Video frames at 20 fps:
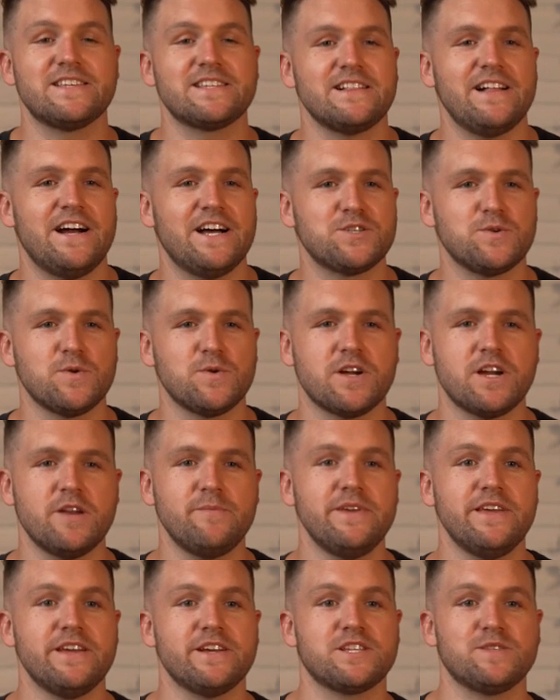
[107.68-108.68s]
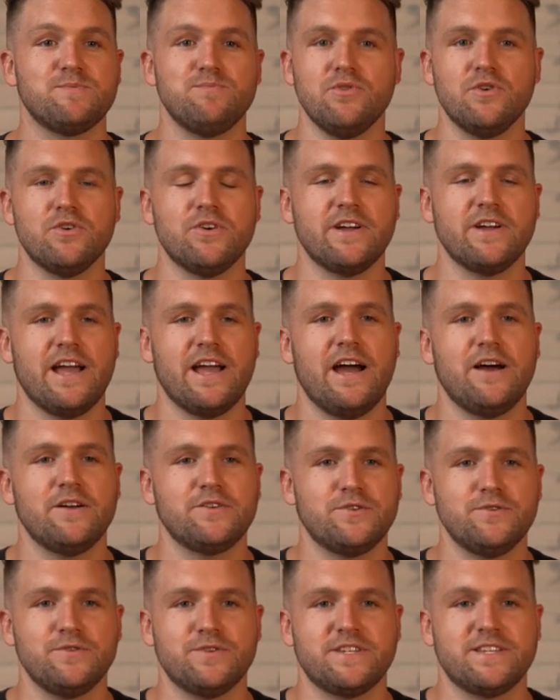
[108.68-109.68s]
them or use them for something
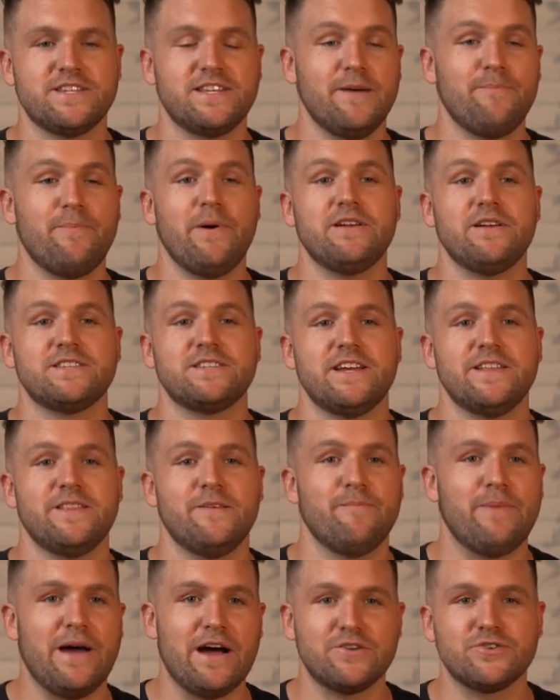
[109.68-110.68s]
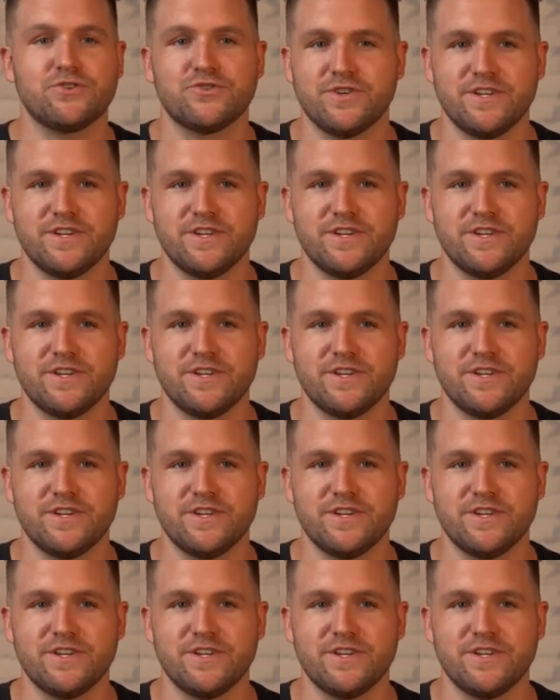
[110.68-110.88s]
else, I think is a skill